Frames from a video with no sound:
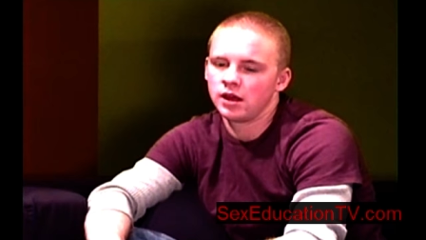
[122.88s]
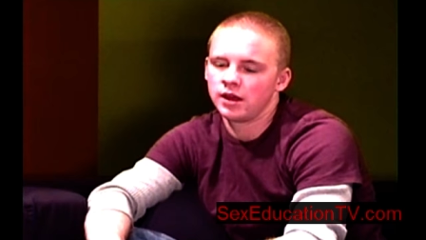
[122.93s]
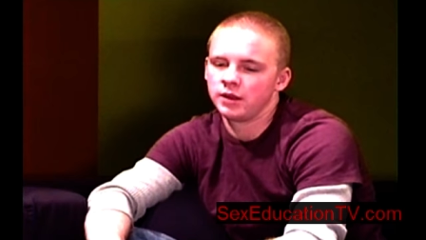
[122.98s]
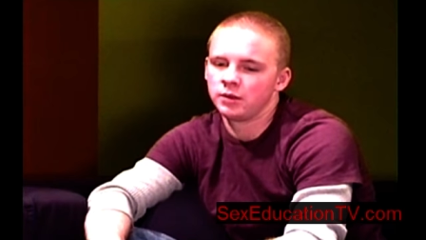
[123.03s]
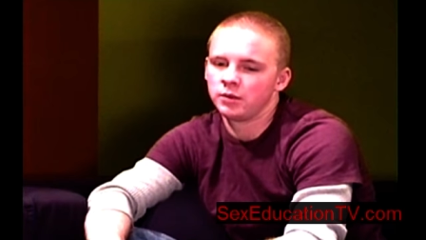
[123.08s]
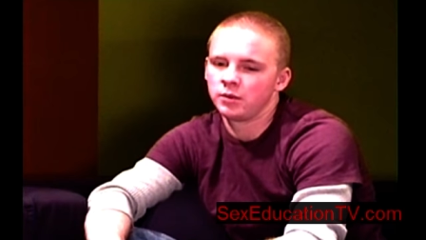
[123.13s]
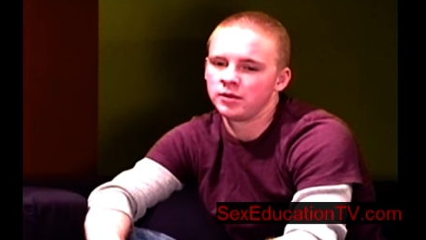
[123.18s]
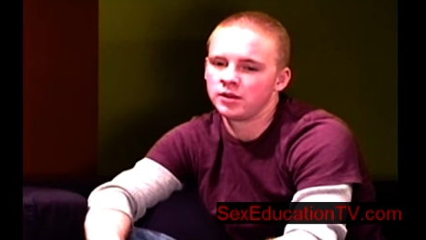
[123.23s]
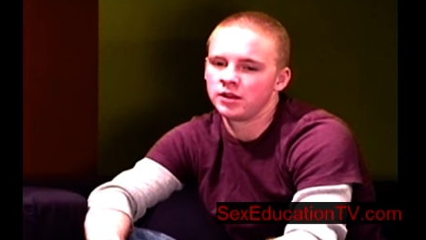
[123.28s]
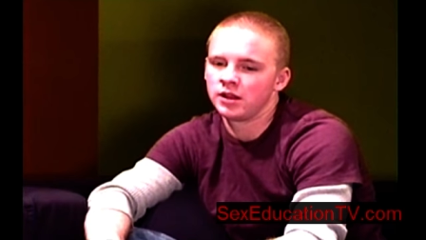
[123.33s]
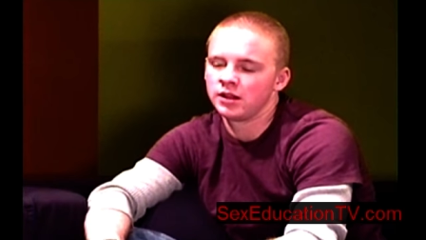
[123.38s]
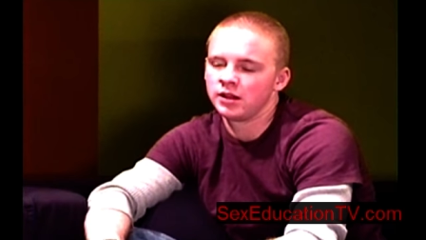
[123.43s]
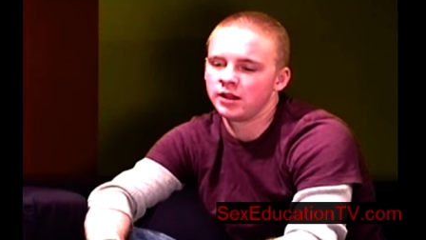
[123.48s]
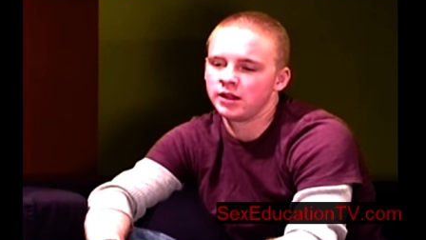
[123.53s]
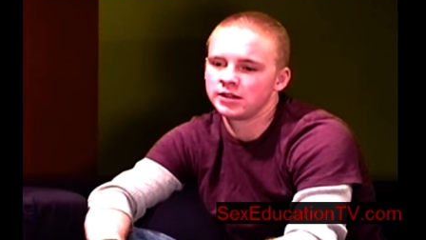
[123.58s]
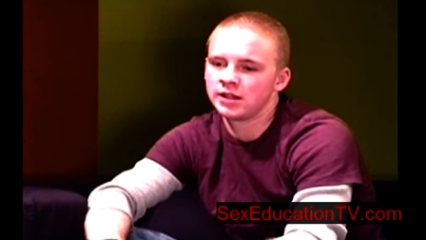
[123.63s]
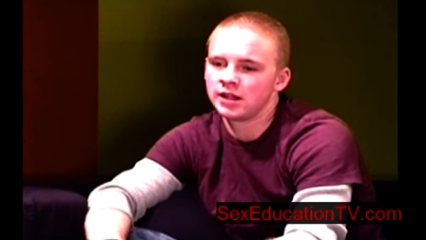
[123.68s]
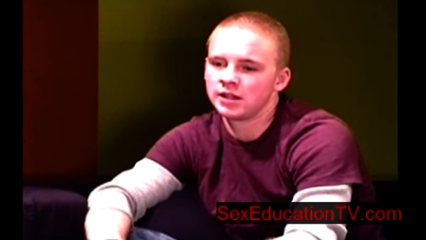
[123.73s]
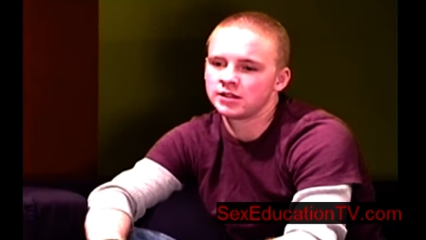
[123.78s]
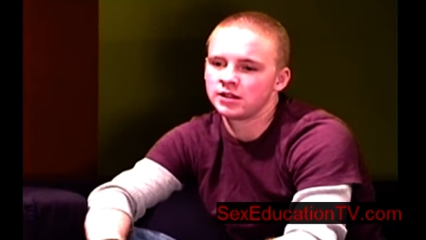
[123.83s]
I think women think
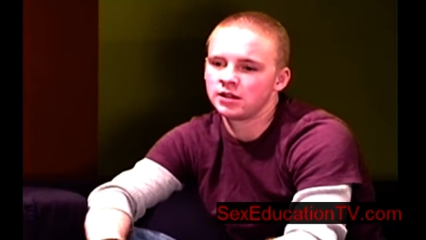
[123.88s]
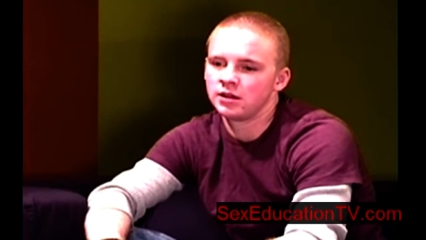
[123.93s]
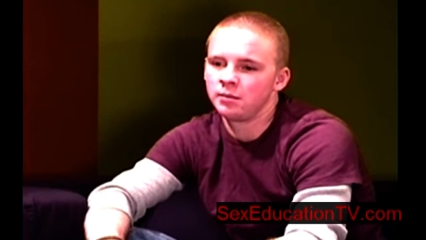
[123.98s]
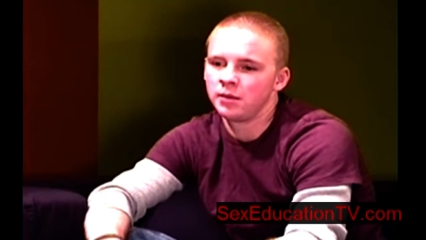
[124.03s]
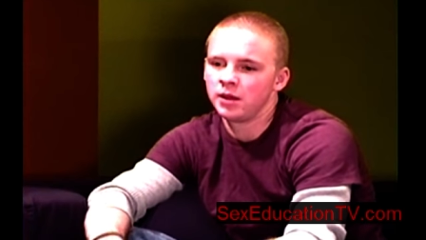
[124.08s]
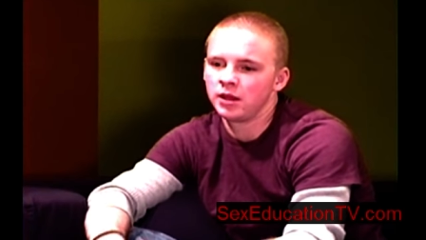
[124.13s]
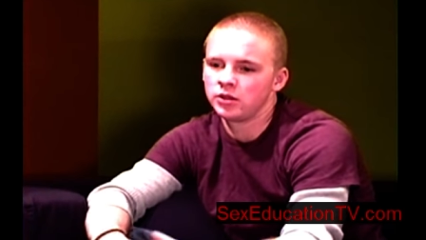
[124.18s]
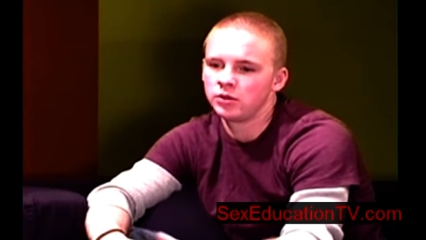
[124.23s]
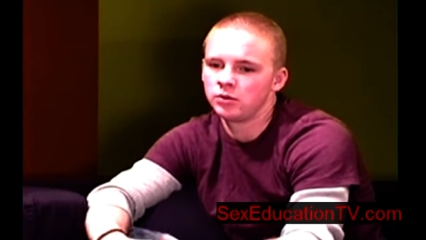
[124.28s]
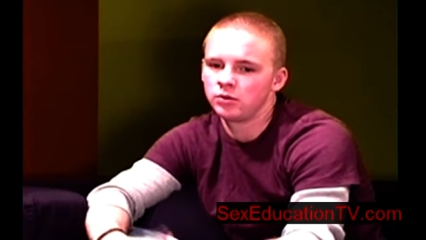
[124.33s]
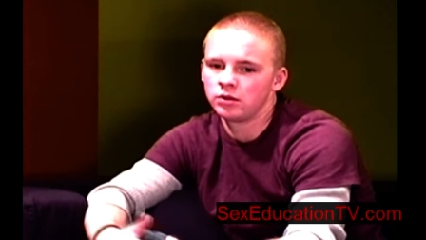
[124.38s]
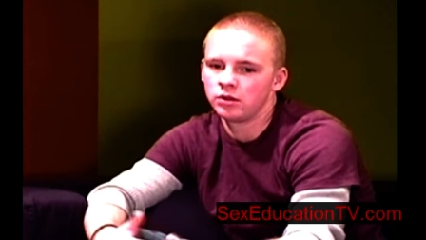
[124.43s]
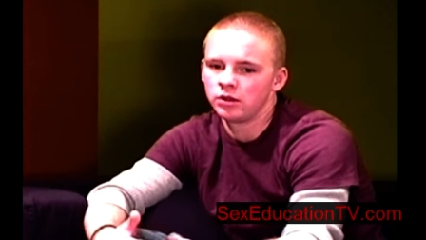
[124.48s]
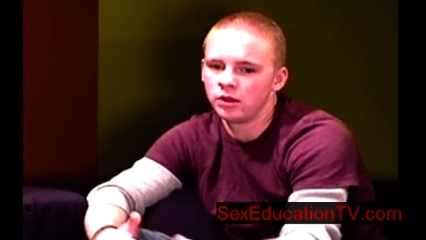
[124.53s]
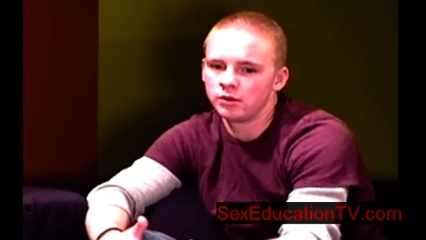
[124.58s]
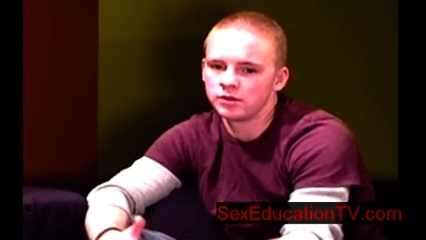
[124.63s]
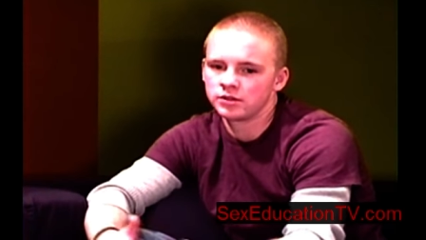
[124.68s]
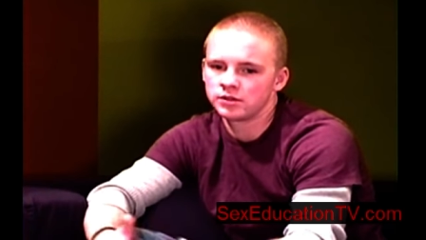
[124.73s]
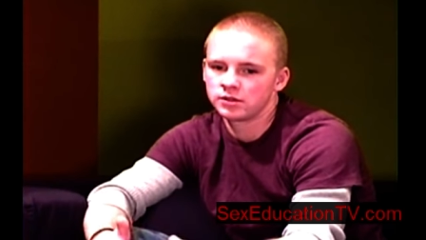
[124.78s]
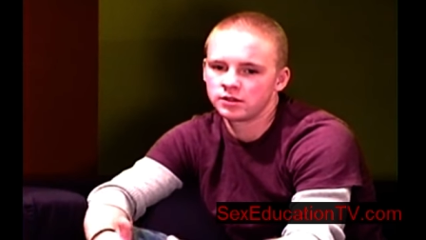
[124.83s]
like that's gonna make you
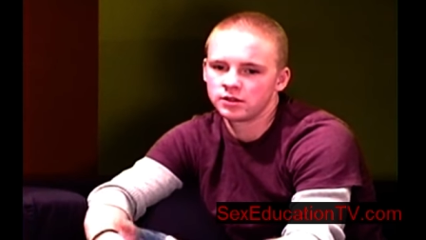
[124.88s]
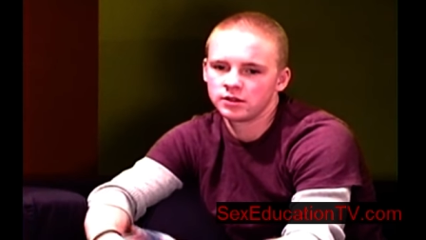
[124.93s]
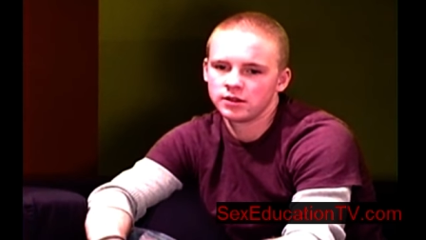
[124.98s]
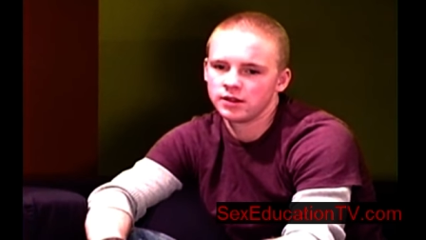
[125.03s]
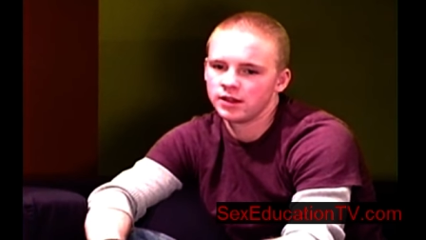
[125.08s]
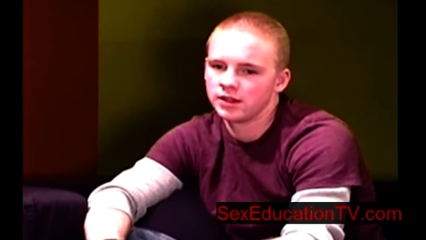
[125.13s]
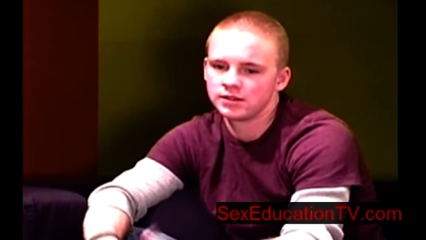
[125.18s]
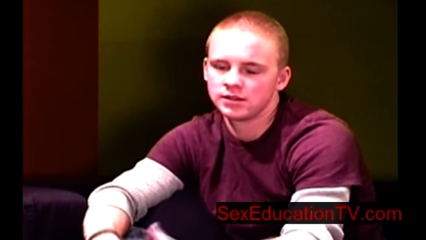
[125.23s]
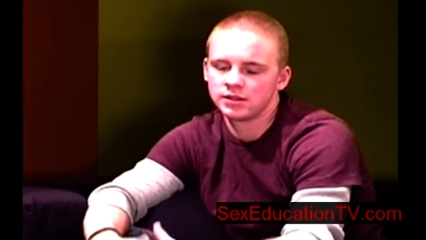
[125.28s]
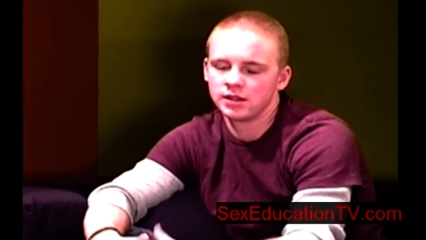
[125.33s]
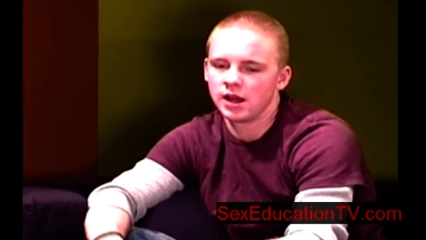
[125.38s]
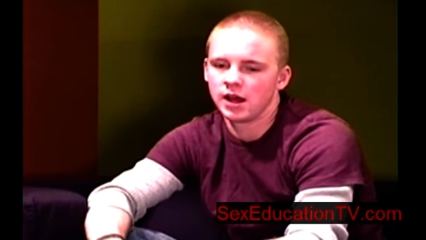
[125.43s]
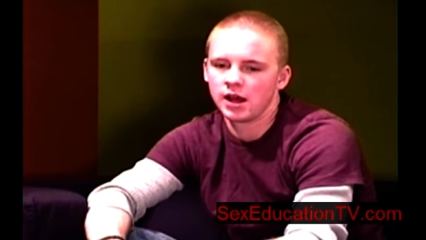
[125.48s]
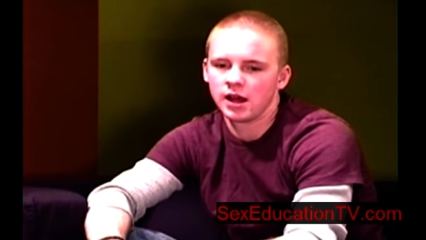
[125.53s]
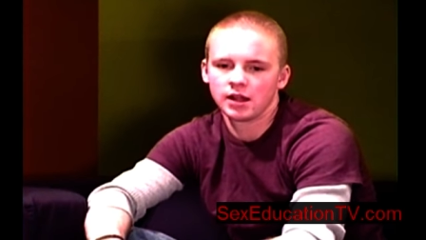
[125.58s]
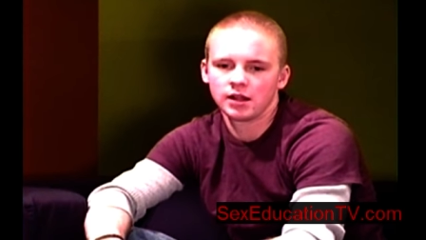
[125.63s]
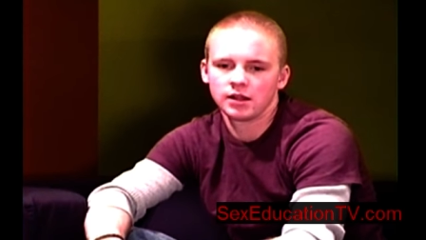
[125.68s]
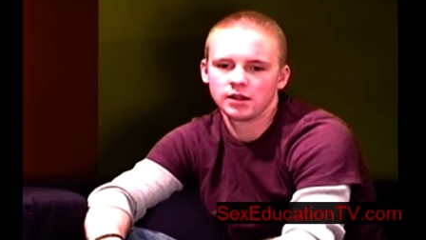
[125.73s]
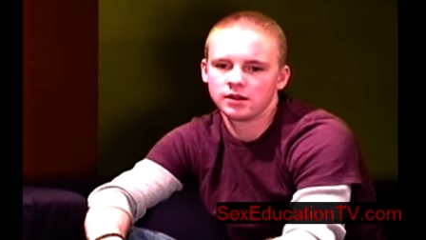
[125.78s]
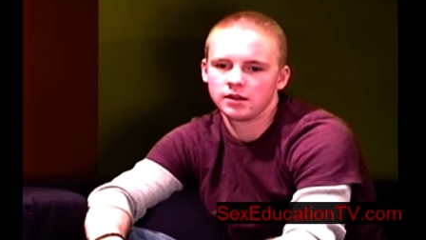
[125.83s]
closer. It's
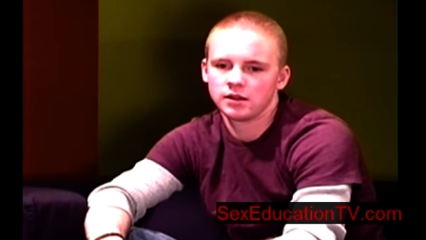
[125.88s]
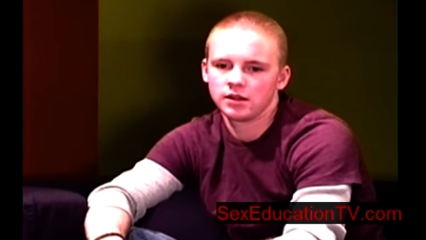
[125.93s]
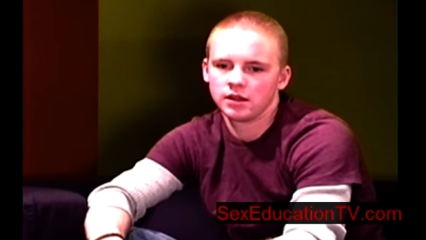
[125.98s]
not.